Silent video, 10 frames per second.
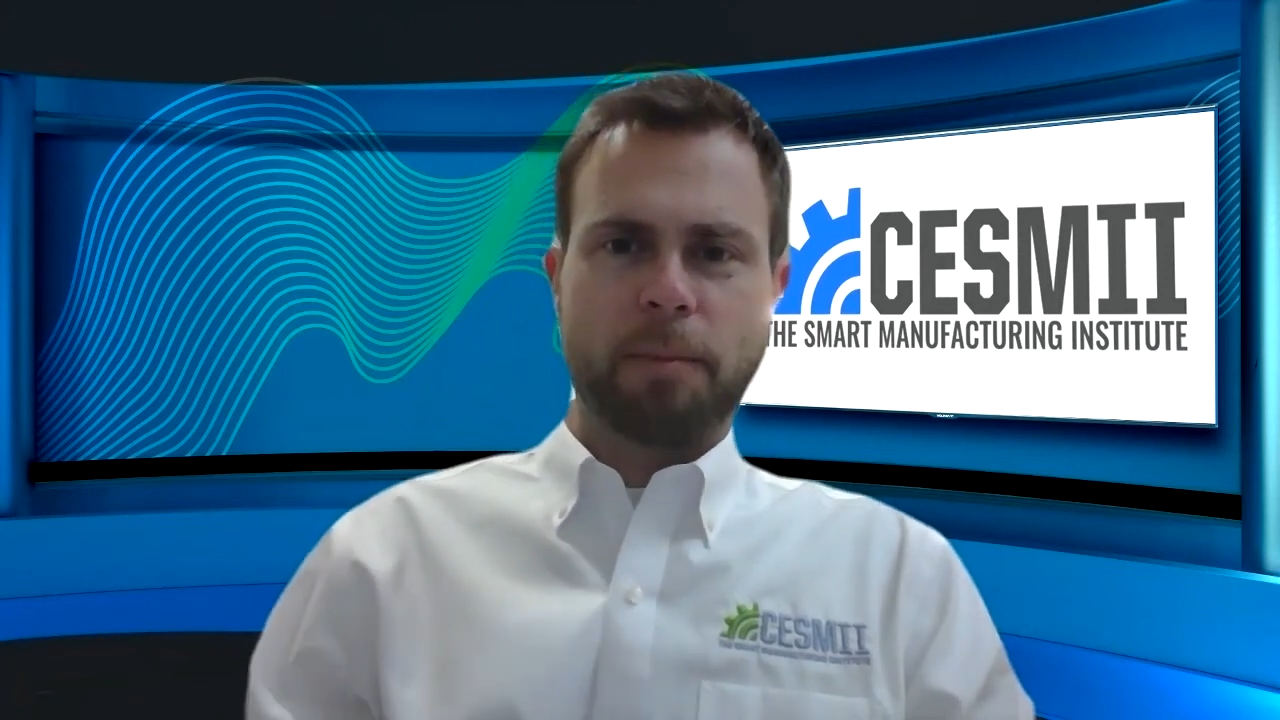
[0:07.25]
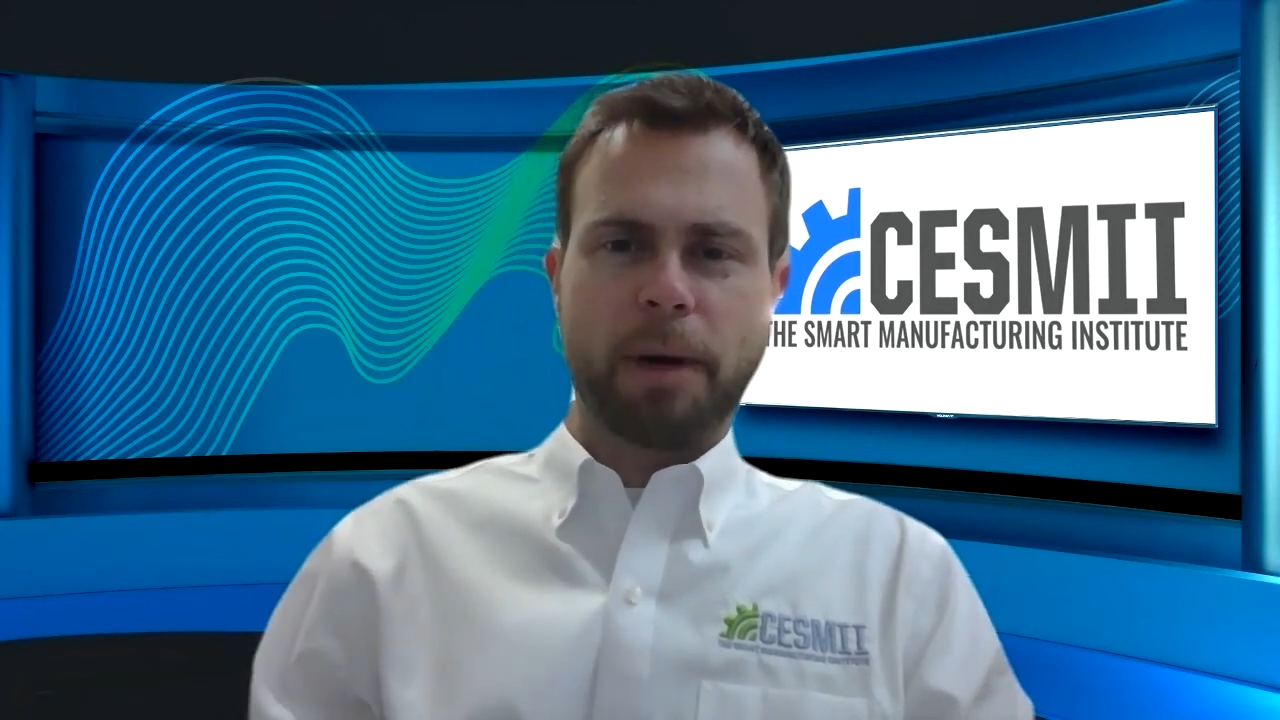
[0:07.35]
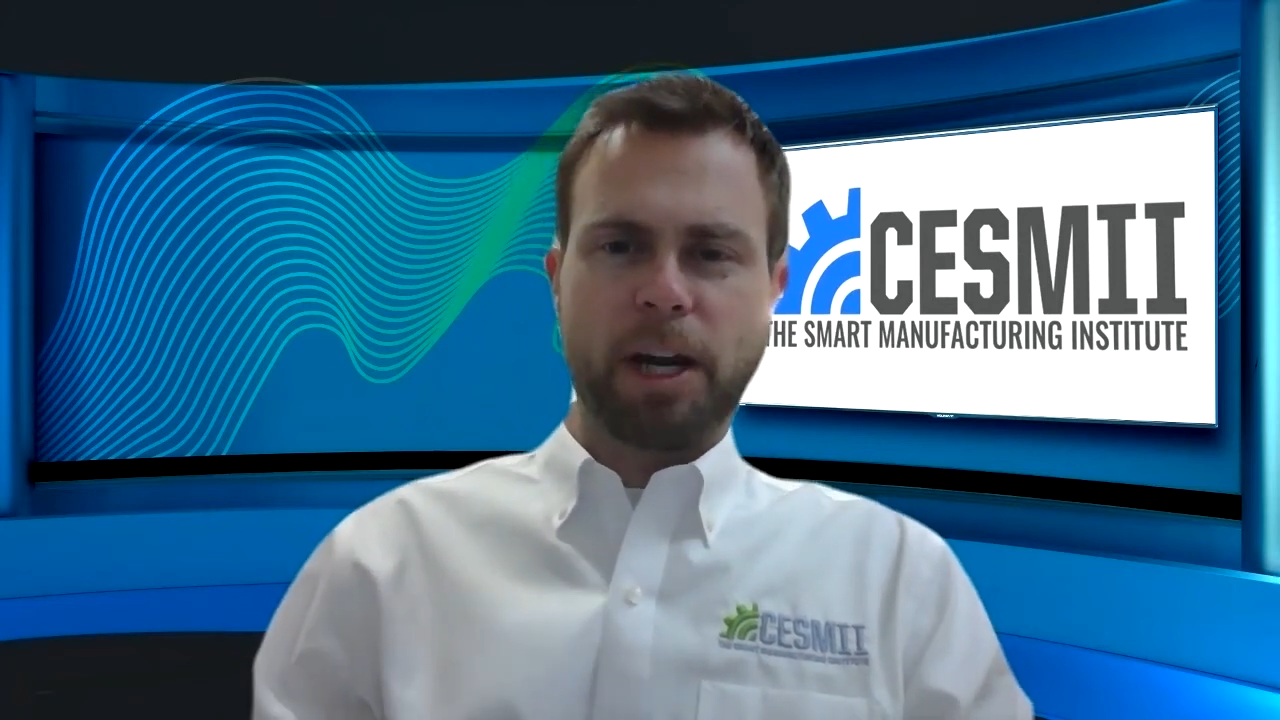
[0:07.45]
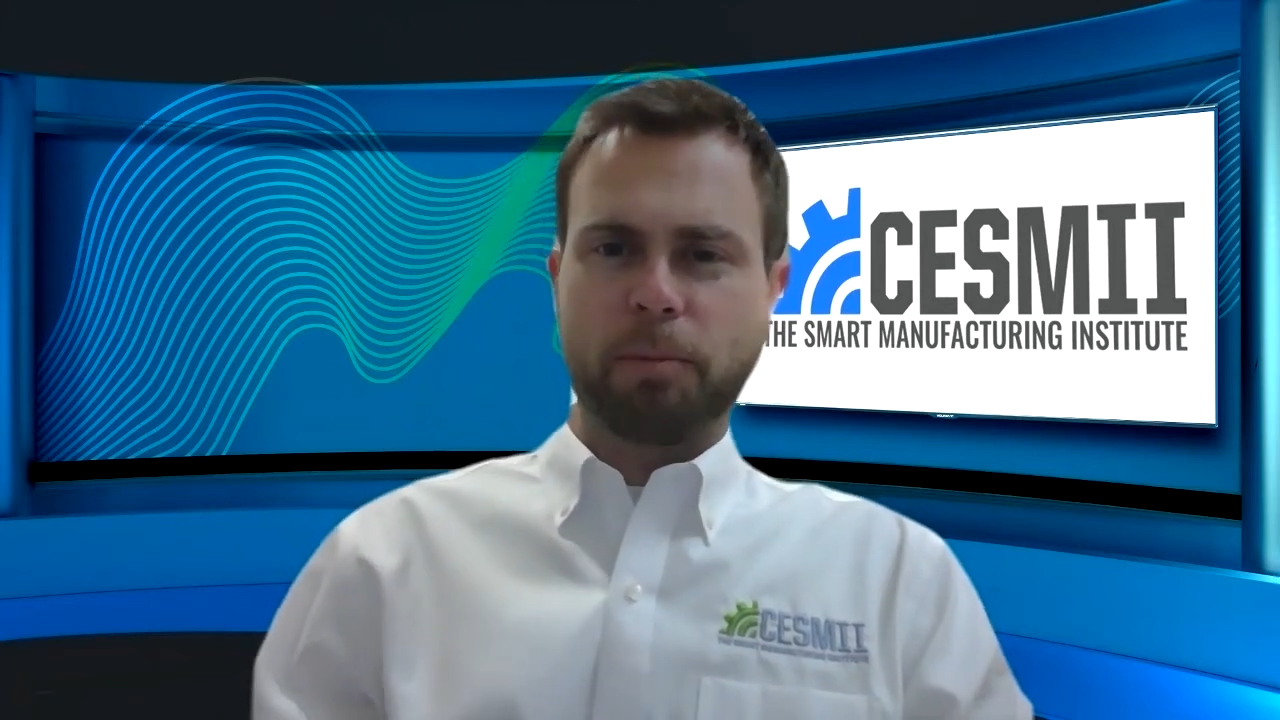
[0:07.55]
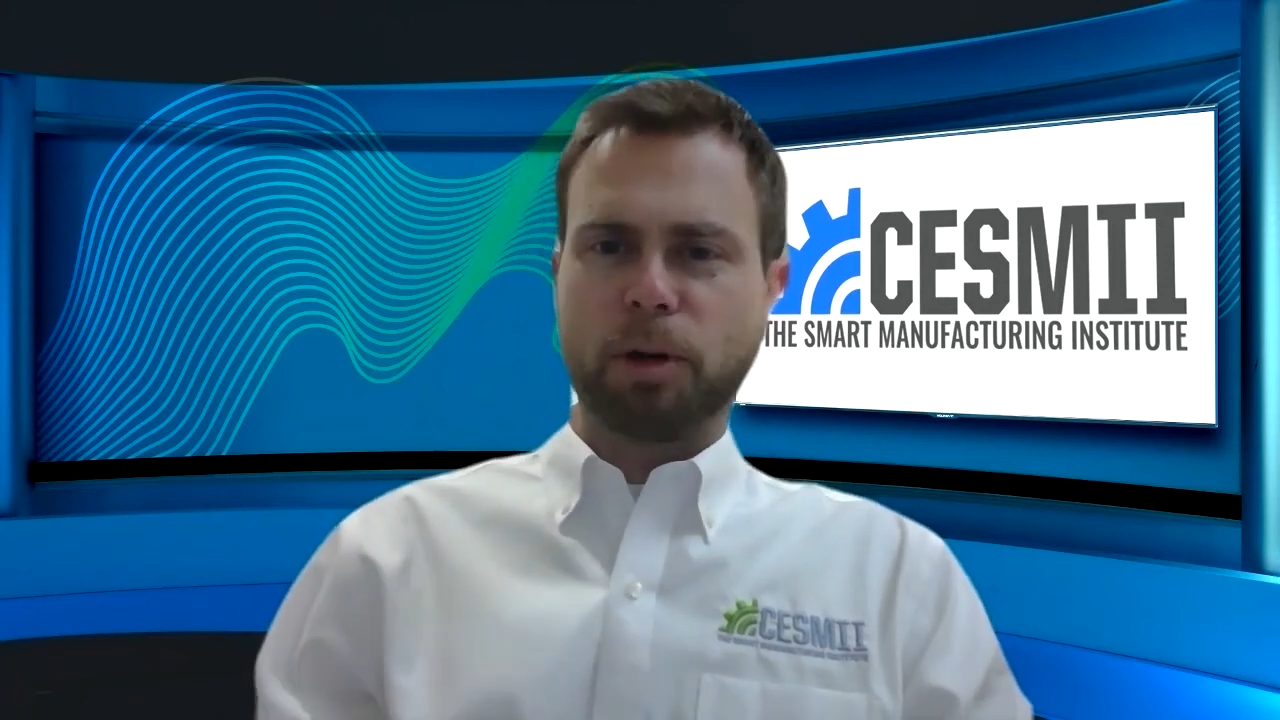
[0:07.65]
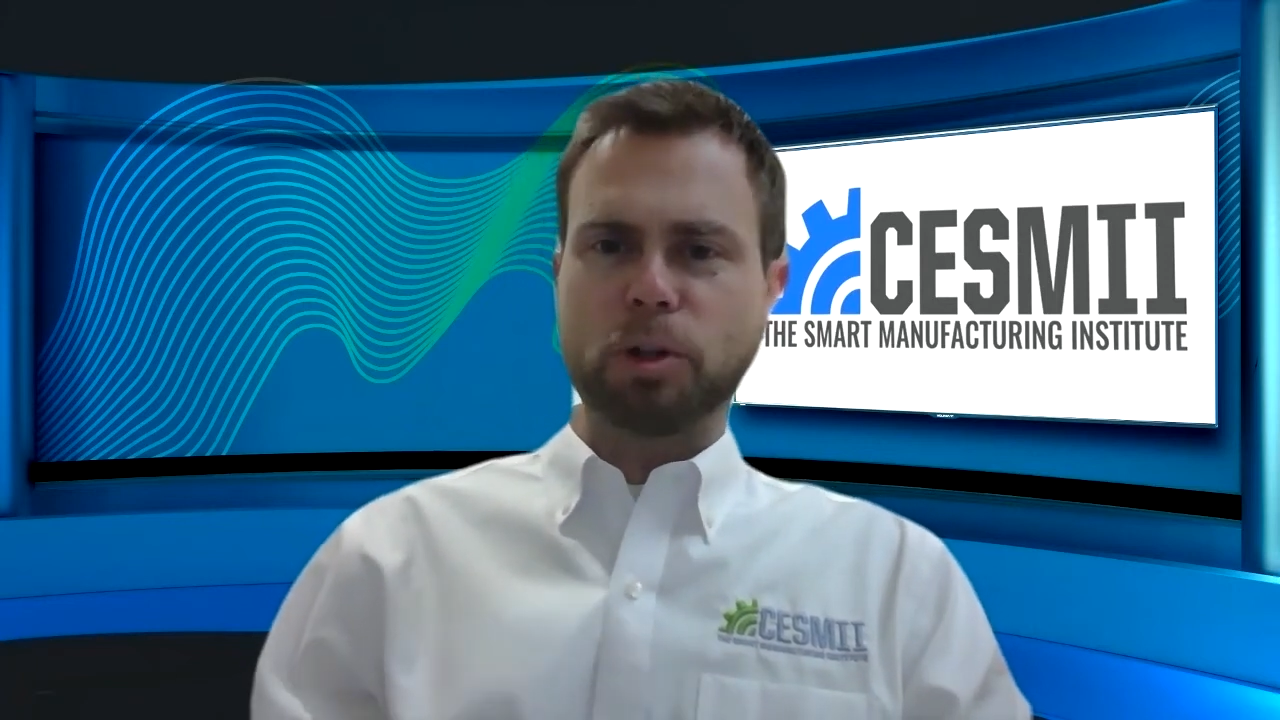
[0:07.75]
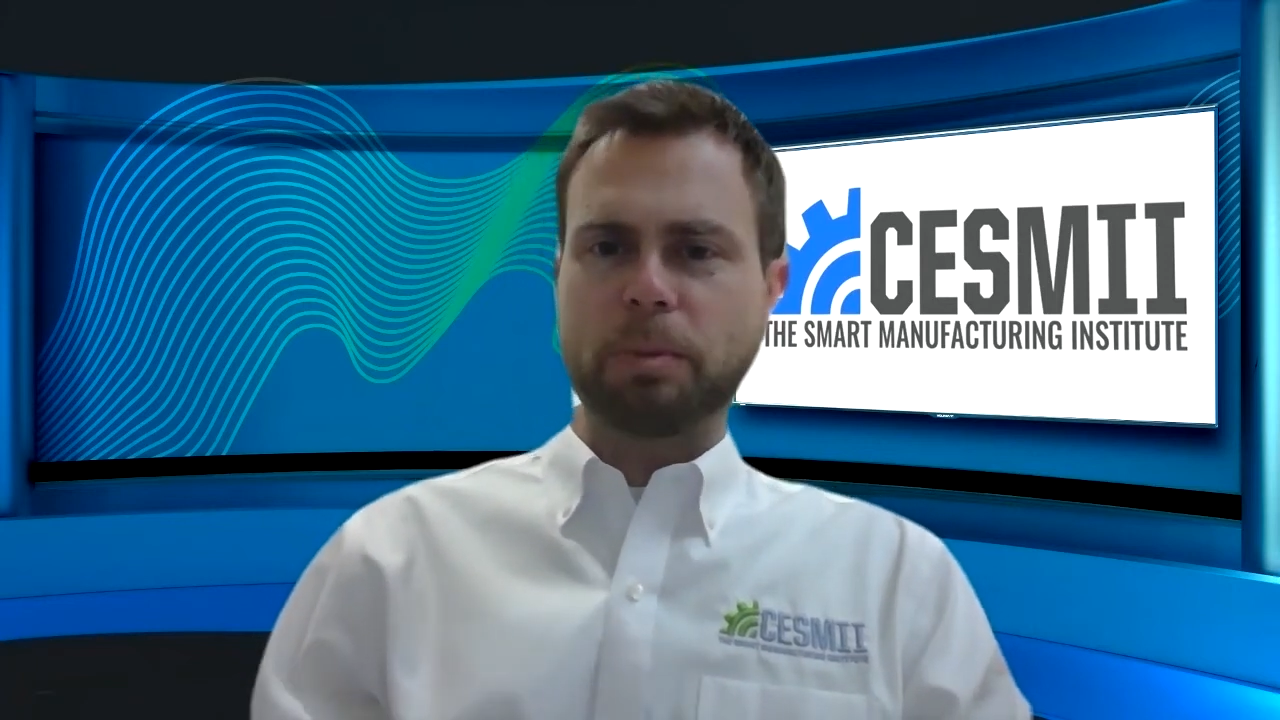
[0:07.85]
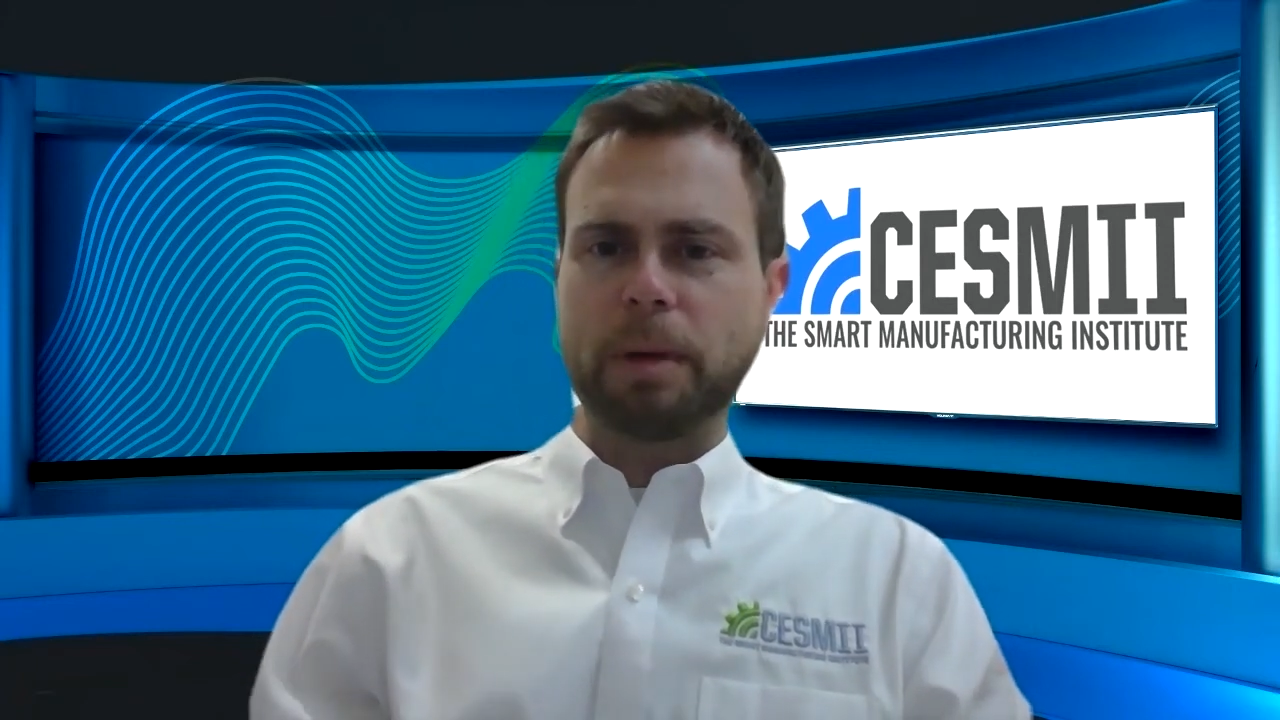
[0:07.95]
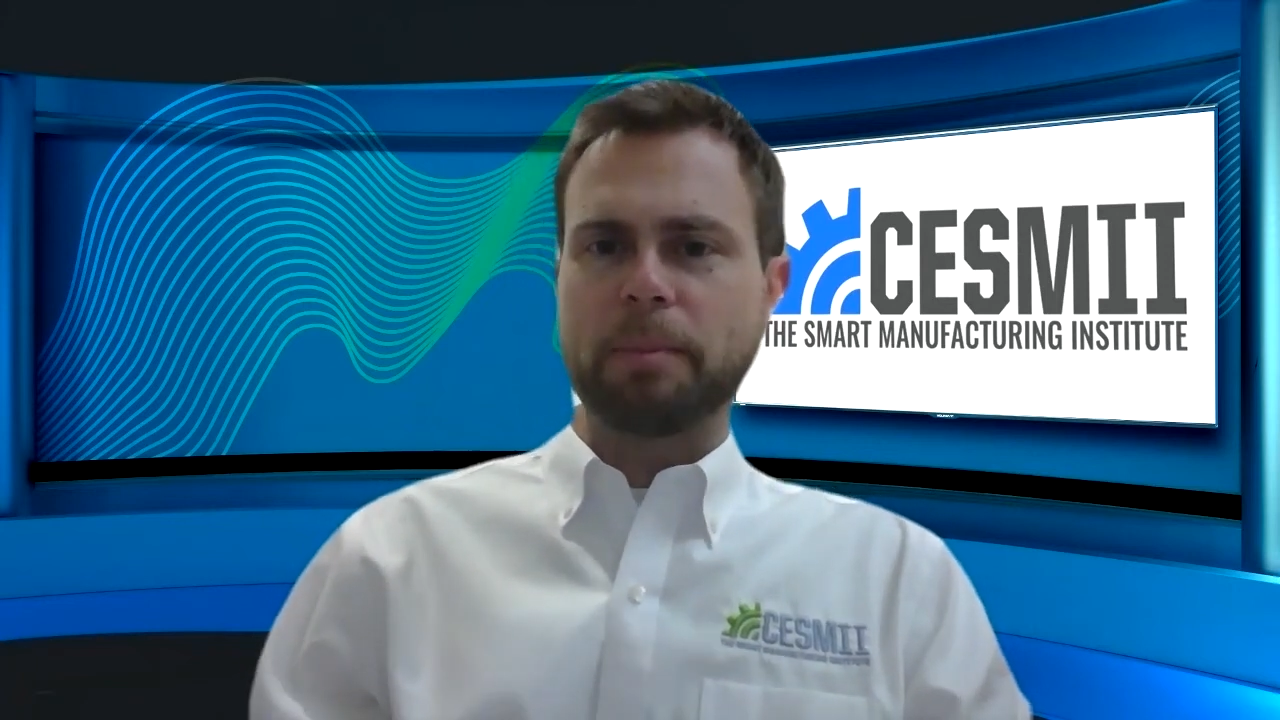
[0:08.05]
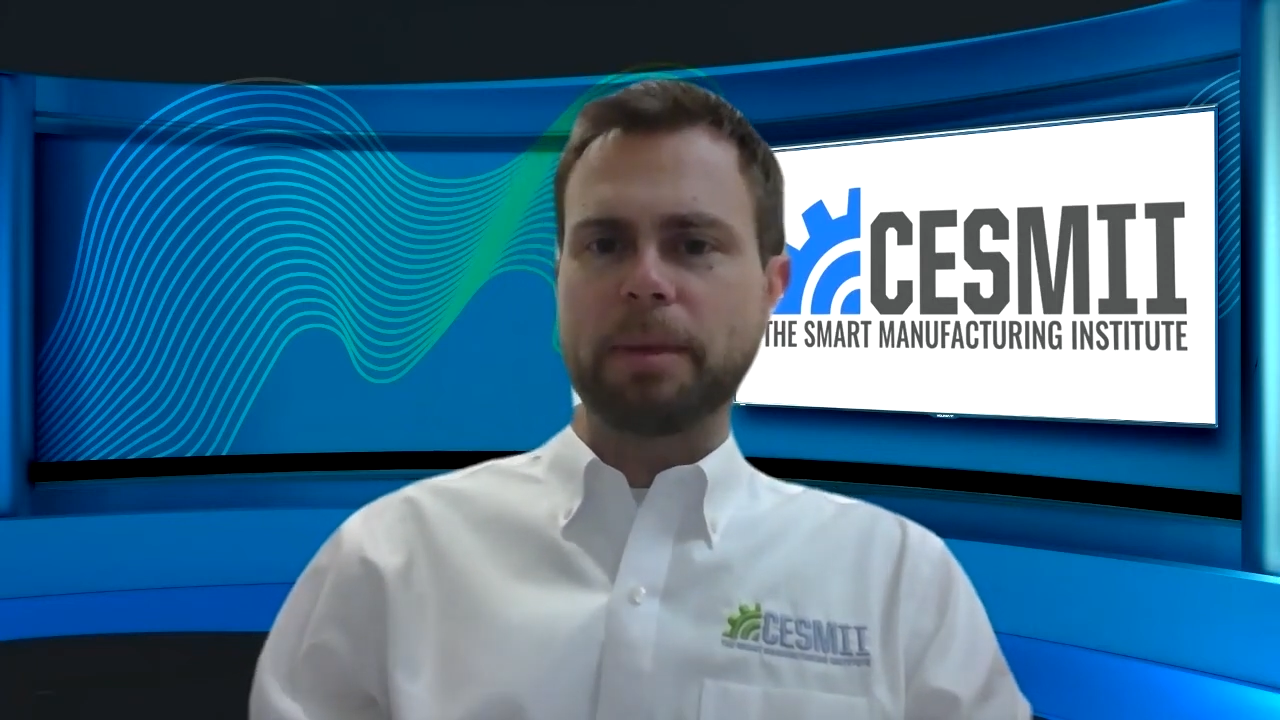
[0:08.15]
but our
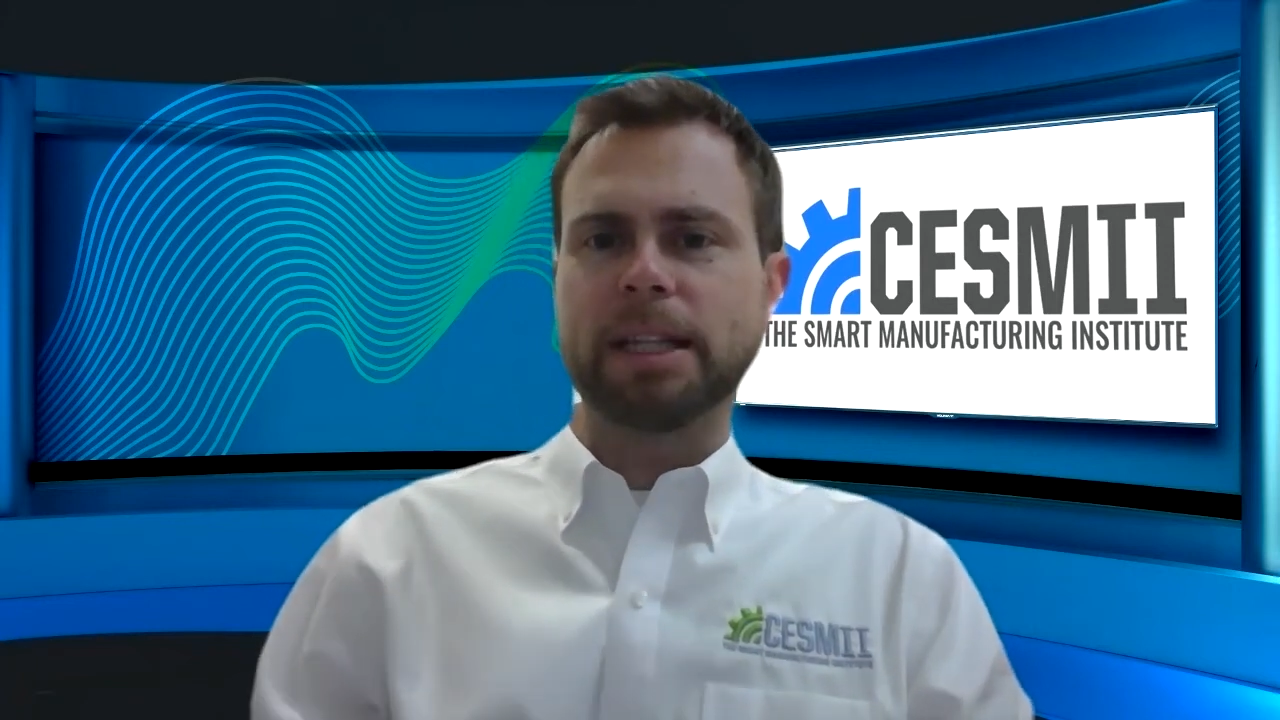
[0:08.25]
approach might be a